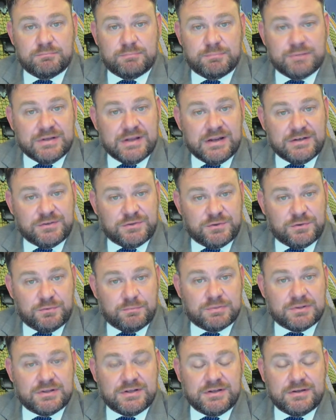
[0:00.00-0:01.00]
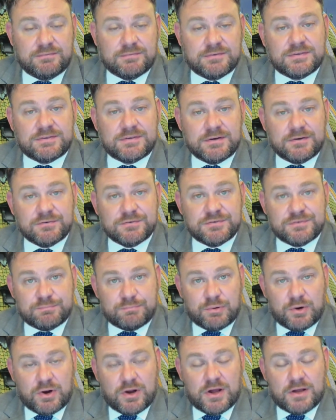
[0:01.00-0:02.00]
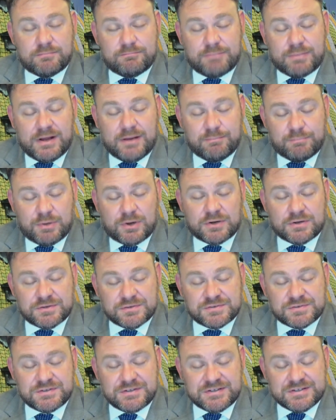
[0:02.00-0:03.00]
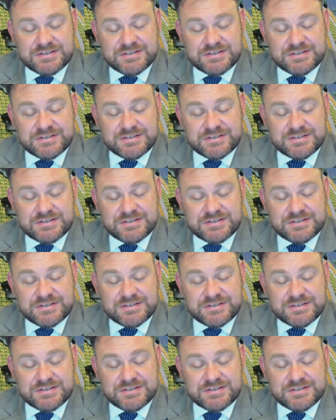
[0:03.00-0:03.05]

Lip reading: but I do believe that there is broad bipartisan